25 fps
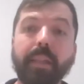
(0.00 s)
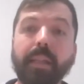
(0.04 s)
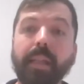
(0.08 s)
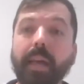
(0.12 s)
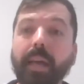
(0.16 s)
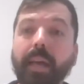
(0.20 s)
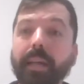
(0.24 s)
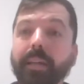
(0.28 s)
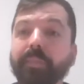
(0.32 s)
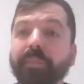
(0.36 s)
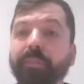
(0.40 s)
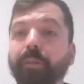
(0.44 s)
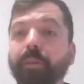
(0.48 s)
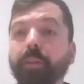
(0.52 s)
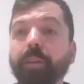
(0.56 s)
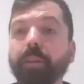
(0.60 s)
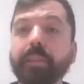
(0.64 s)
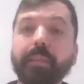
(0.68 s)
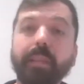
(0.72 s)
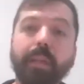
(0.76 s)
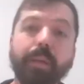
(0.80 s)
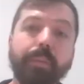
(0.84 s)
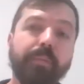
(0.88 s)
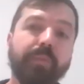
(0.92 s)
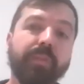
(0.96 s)
Like for
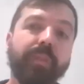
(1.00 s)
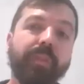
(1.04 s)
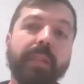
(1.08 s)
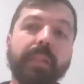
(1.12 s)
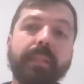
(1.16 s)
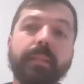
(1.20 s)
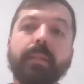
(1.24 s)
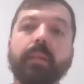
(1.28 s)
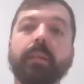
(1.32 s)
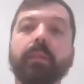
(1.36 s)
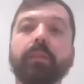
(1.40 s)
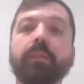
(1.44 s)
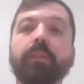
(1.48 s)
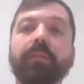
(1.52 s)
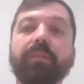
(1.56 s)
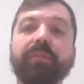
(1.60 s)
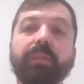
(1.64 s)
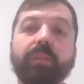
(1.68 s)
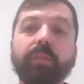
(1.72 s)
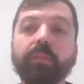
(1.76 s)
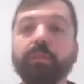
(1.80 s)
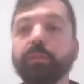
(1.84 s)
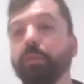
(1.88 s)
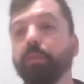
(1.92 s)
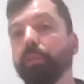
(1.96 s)
some reason, the
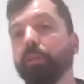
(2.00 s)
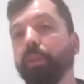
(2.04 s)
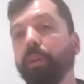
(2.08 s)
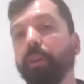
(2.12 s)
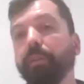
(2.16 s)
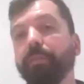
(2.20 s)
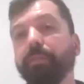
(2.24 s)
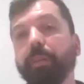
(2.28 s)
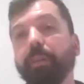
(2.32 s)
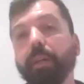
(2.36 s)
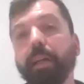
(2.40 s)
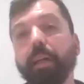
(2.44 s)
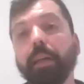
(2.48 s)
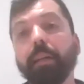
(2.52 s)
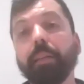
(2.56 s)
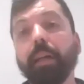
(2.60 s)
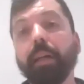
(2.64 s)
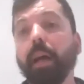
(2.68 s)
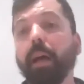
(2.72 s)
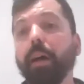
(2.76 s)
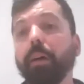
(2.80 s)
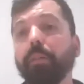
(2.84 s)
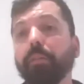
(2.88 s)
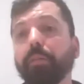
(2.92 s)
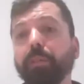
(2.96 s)
photographer and
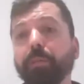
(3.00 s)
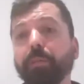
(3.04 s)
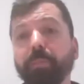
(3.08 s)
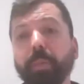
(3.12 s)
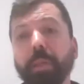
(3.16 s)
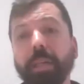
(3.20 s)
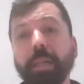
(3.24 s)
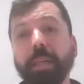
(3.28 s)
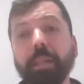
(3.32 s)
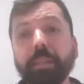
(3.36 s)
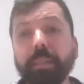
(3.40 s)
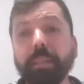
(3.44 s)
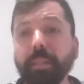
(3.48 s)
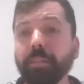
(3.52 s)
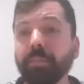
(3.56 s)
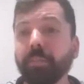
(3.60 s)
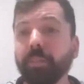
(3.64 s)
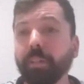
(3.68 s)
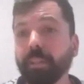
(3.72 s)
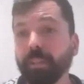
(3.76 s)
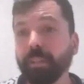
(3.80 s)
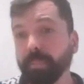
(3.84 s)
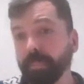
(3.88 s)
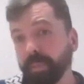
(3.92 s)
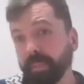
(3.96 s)
how the building
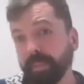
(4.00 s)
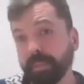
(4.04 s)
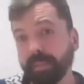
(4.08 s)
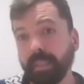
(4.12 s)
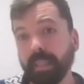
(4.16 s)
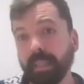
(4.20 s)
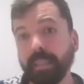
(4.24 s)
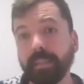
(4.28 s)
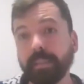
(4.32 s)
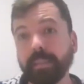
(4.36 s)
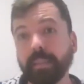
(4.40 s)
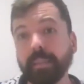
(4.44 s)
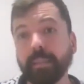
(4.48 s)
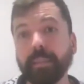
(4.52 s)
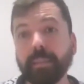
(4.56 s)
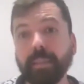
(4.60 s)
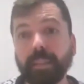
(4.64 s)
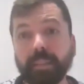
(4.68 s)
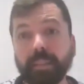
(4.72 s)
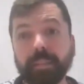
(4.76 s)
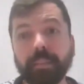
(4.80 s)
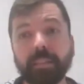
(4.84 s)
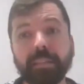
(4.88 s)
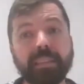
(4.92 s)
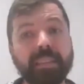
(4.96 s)
was presented
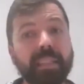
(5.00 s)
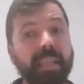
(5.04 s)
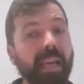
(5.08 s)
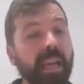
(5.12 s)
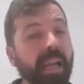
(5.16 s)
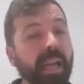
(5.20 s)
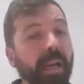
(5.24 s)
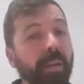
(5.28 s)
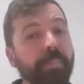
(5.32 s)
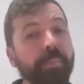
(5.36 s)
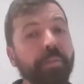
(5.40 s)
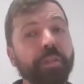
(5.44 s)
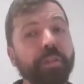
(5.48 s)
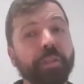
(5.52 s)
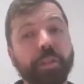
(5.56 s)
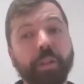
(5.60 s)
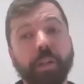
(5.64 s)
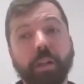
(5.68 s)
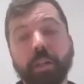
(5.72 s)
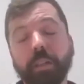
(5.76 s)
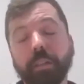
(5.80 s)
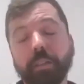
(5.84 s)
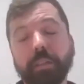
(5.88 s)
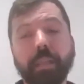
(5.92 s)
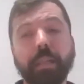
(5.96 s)
didn't
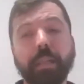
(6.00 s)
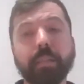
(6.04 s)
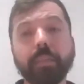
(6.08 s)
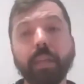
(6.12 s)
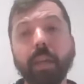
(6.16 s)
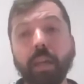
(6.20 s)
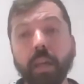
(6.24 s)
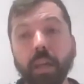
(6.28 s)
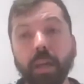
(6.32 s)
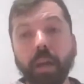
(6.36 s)
capture that